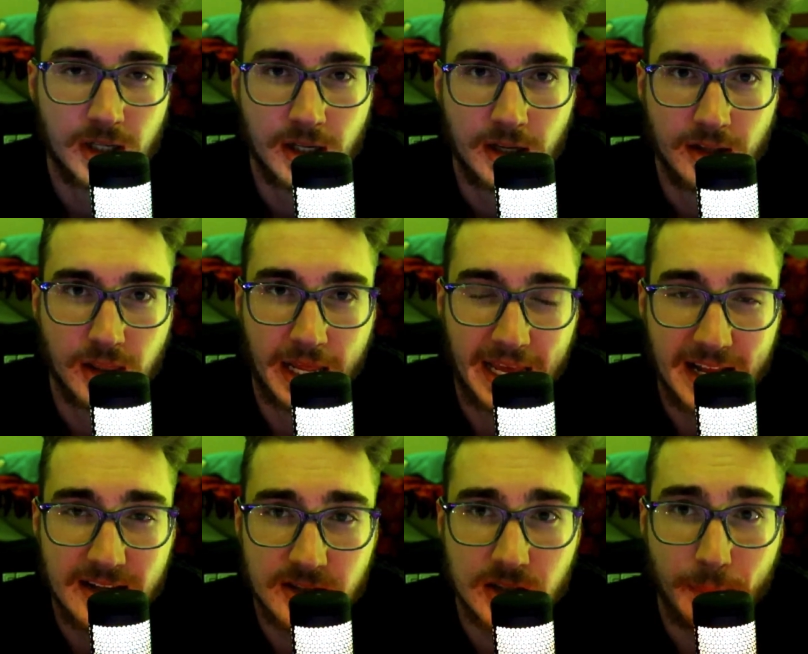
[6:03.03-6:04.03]
the
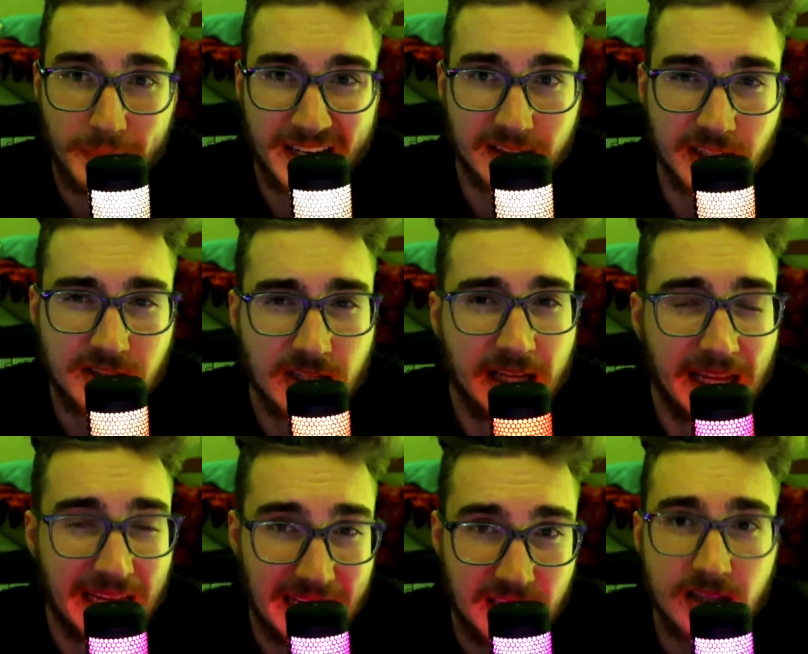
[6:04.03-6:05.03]
hands of the parents
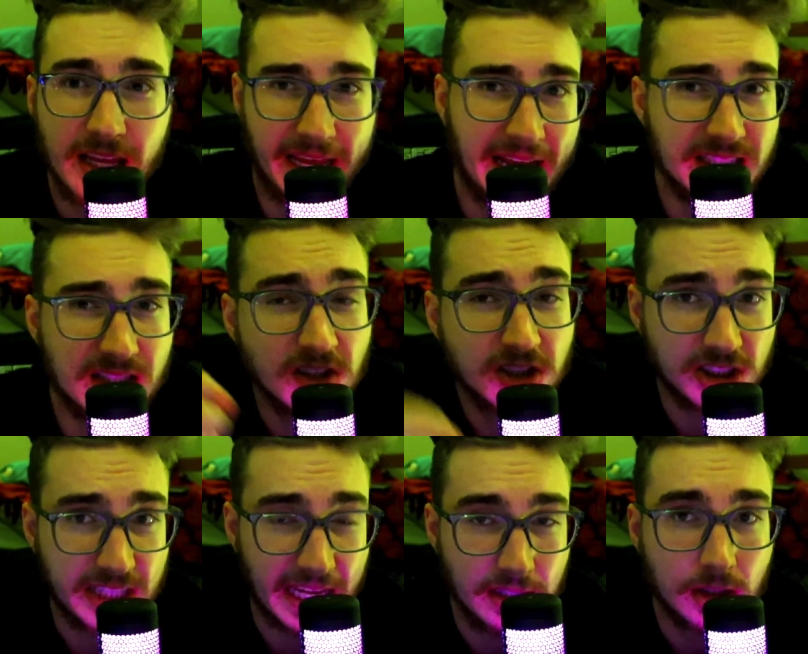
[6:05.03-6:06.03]
into the hands of the
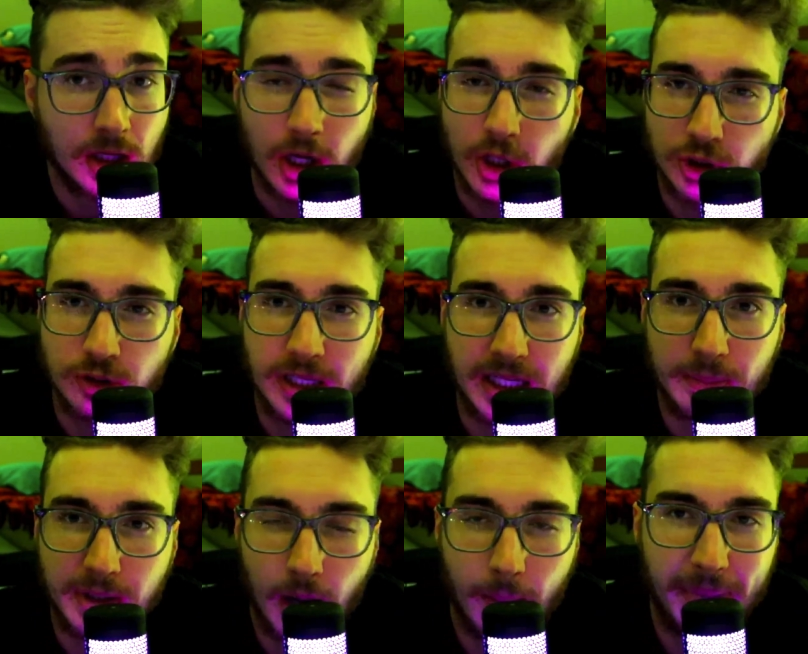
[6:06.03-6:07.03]
state so they could
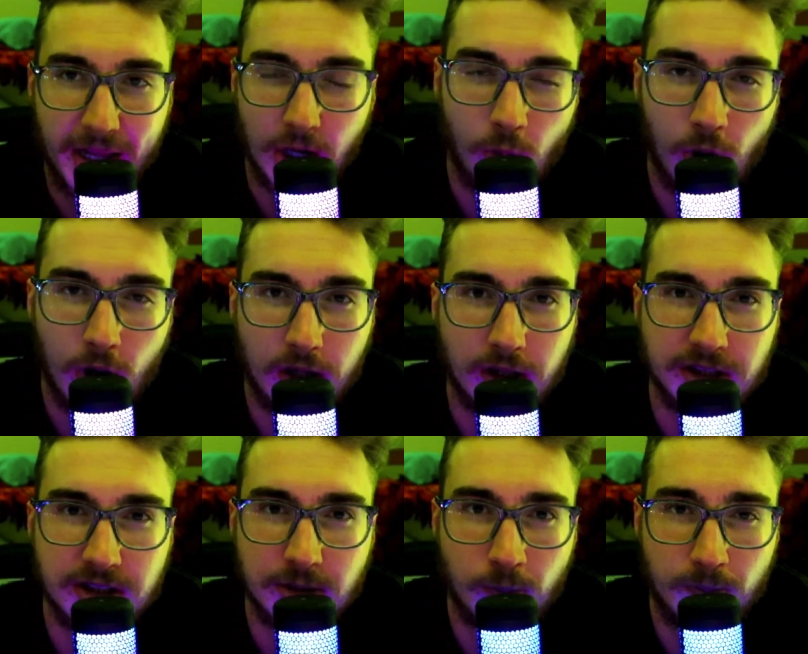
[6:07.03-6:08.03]
become better workers
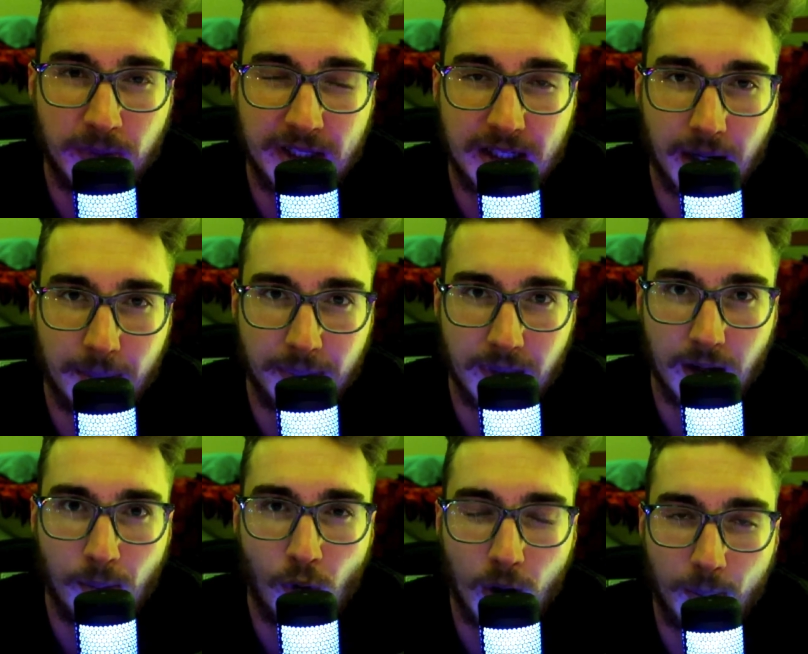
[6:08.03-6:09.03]
and become
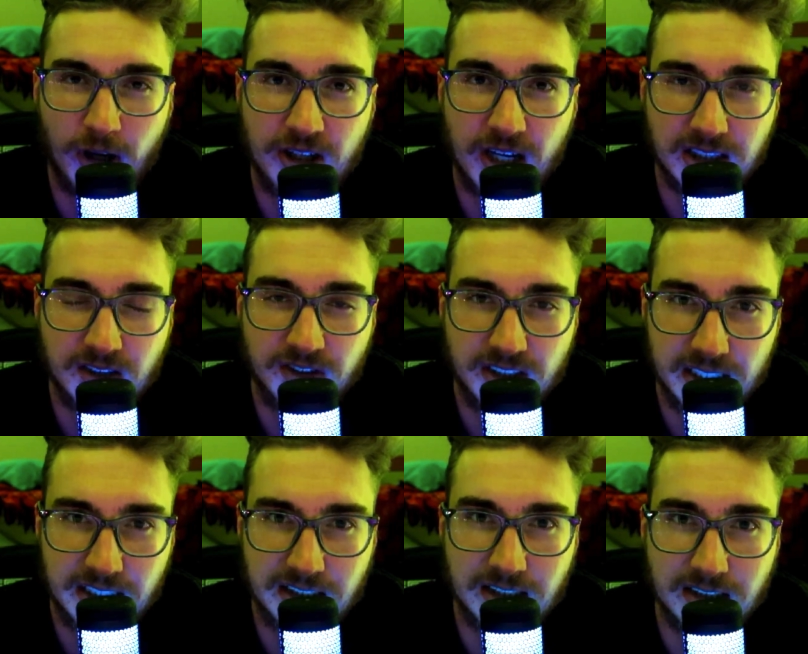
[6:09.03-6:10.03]
more productive
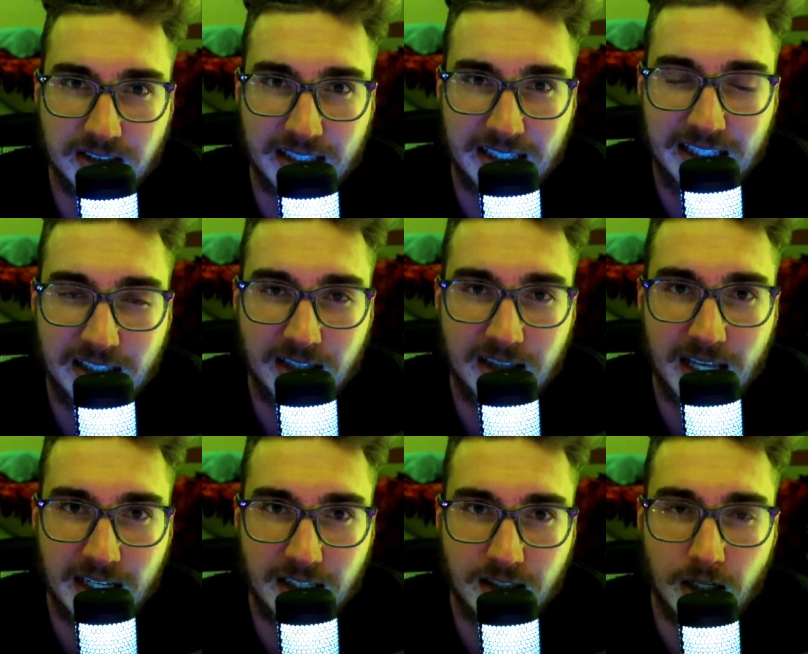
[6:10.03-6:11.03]
citizens that he could
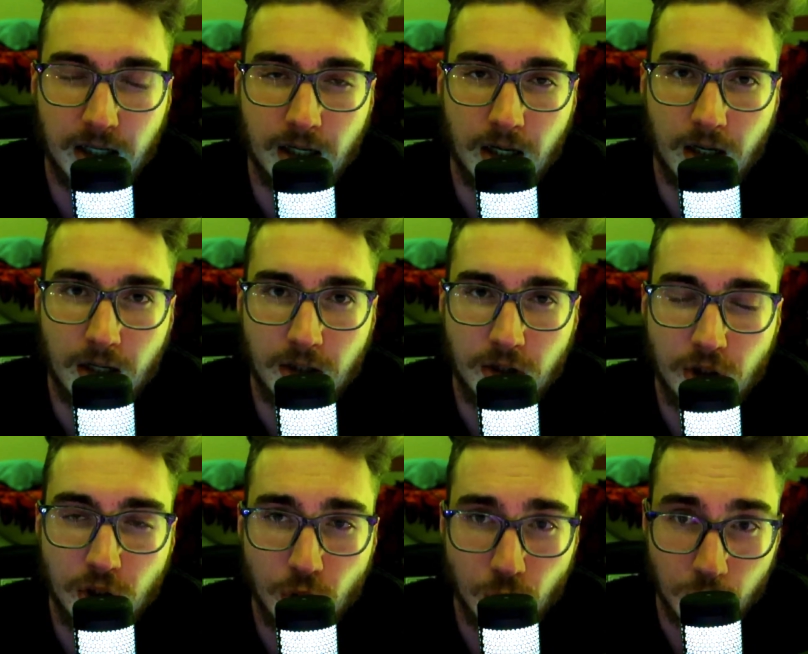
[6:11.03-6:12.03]
then
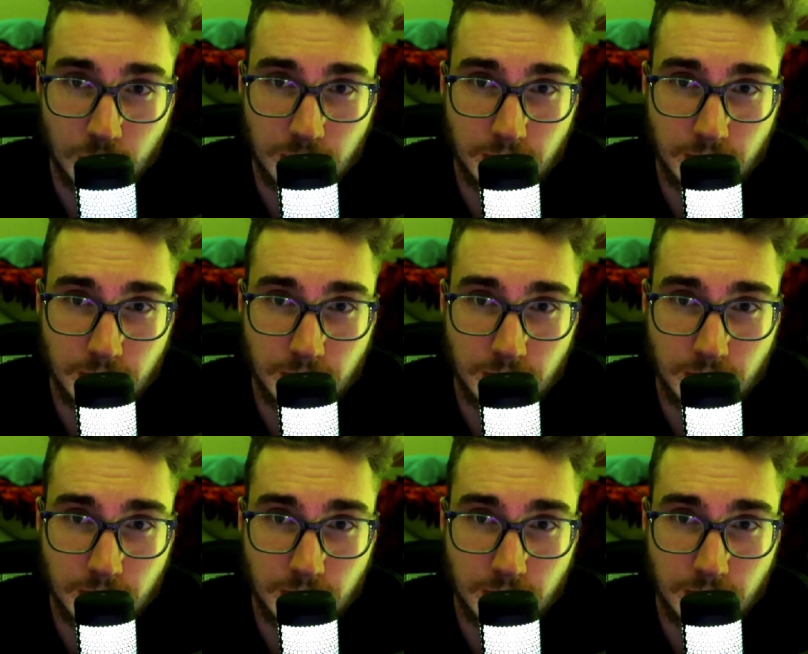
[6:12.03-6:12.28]
use.